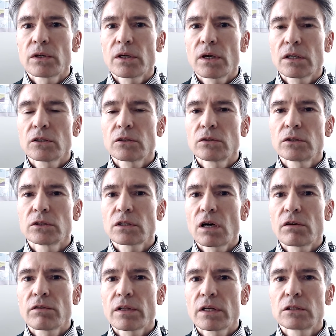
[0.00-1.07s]
had to
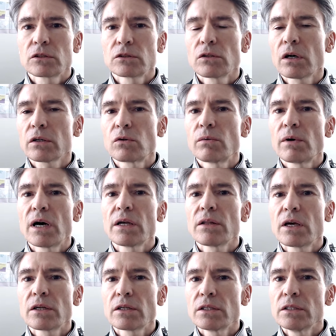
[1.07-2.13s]
discover that it's not quite
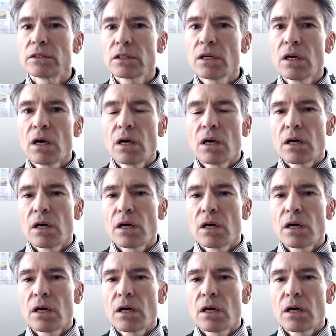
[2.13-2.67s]
that easy.